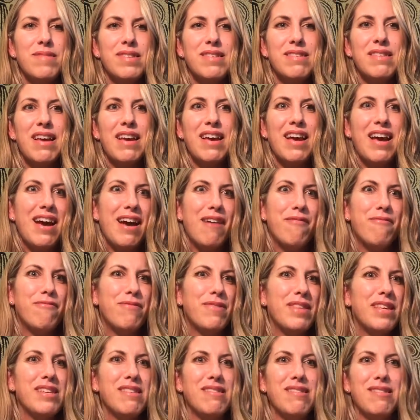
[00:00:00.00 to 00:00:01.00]
have
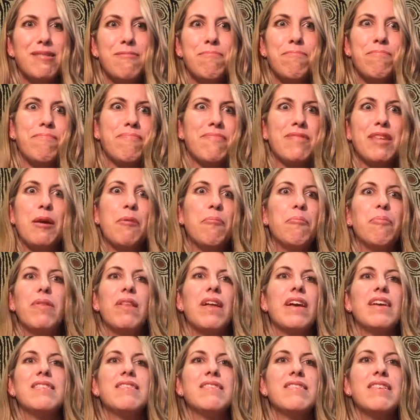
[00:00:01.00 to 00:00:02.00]
this
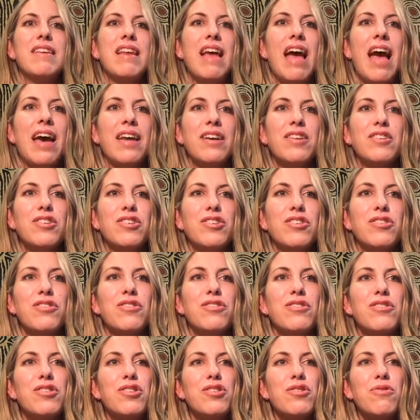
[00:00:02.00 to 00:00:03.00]
complacent
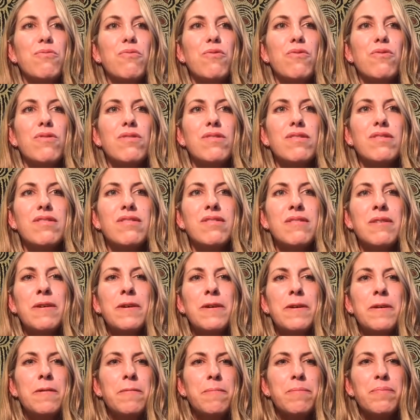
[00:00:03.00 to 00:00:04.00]
attitude towards
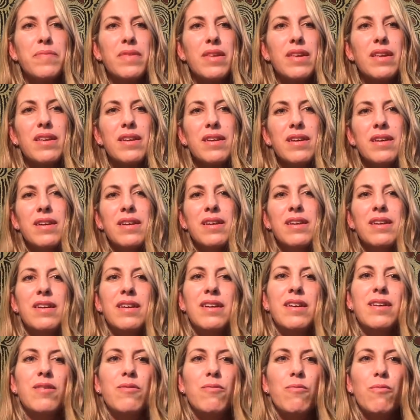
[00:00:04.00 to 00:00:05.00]

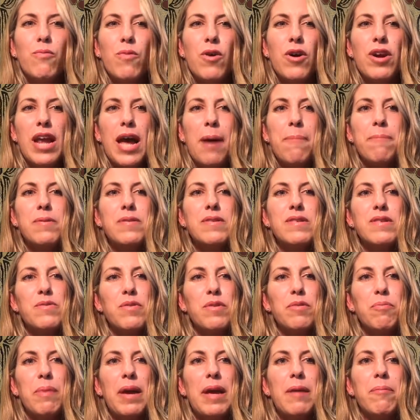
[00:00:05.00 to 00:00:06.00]
what happens
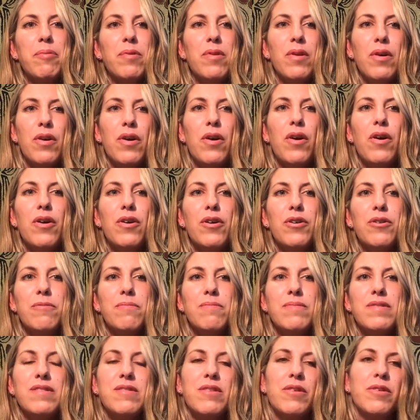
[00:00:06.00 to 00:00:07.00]
with people at
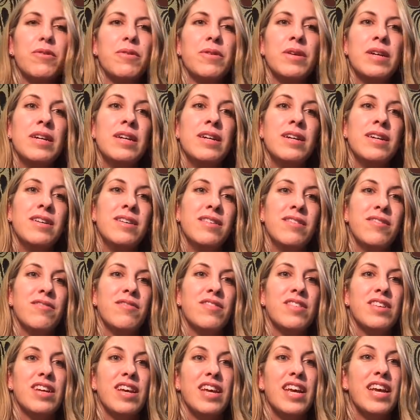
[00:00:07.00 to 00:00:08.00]
home. So
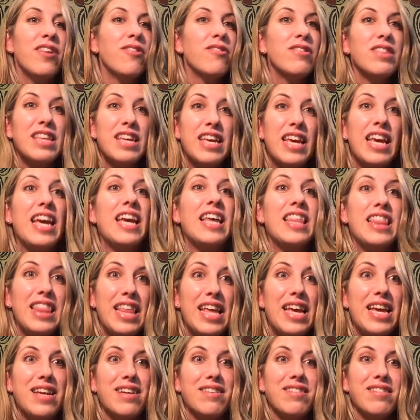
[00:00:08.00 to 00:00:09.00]
here are the key
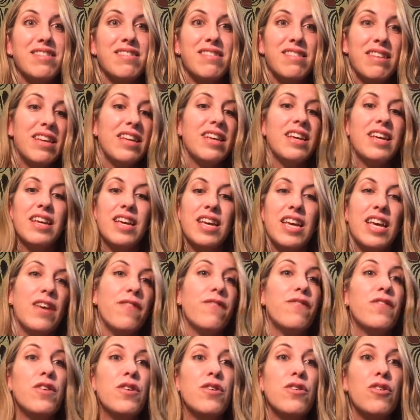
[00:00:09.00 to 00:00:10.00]
things.
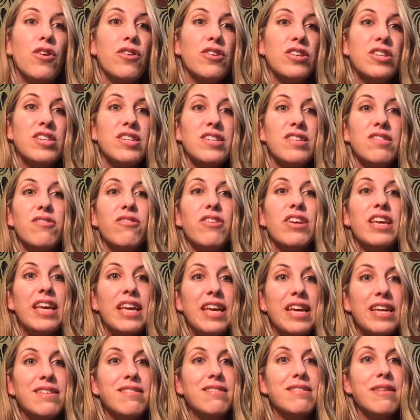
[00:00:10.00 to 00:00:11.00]
If you notice or
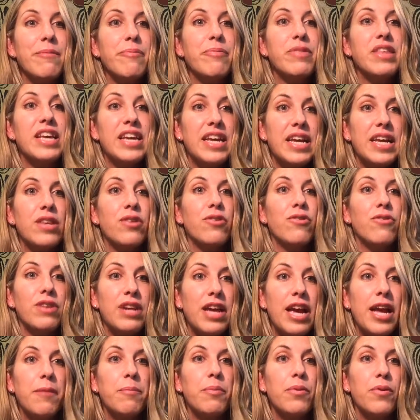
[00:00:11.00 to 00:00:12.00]
hear something in your
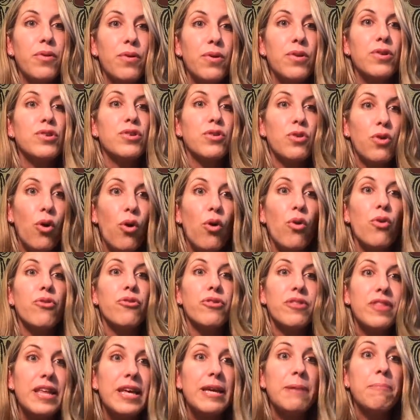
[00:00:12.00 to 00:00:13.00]
neighbourhood, call
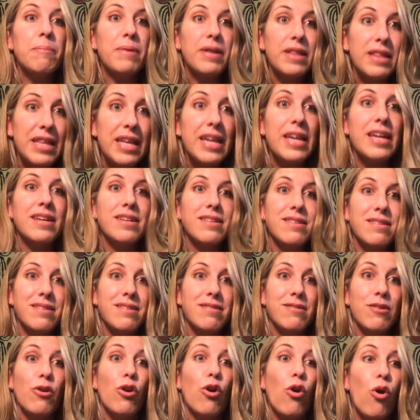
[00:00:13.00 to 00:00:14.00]
the
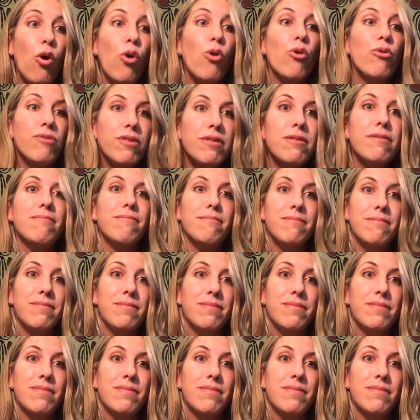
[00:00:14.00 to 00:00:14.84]
police. Call them